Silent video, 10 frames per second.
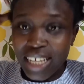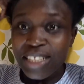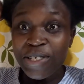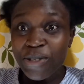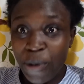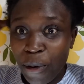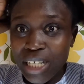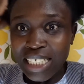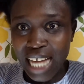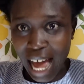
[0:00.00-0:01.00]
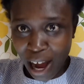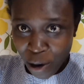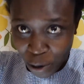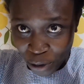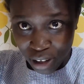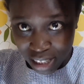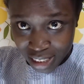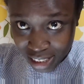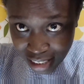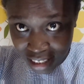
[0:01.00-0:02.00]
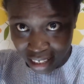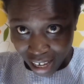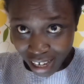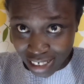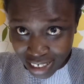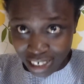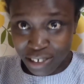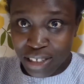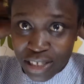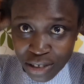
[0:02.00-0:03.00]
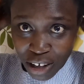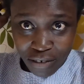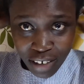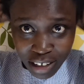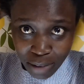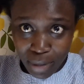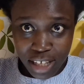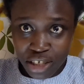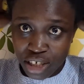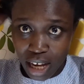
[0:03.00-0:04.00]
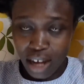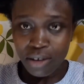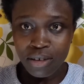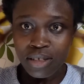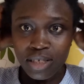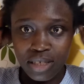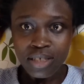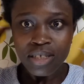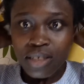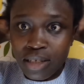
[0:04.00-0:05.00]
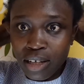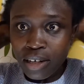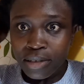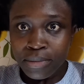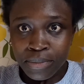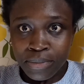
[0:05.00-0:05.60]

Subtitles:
It's so tangled. I tell you, it's so very much tangled in here.